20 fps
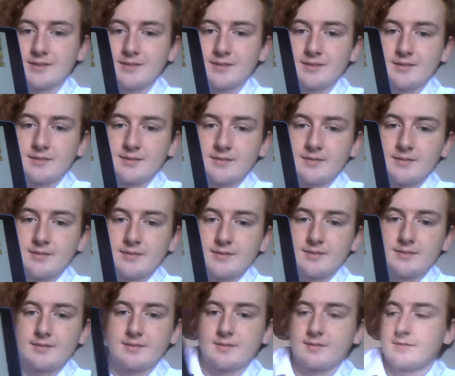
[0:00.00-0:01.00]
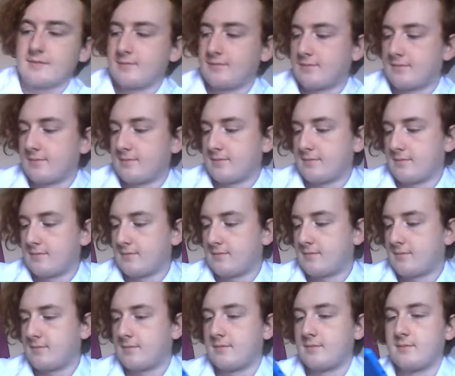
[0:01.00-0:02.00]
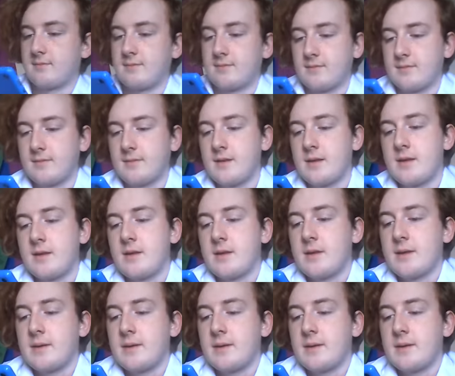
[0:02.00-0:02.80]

No one is speaking in this clip.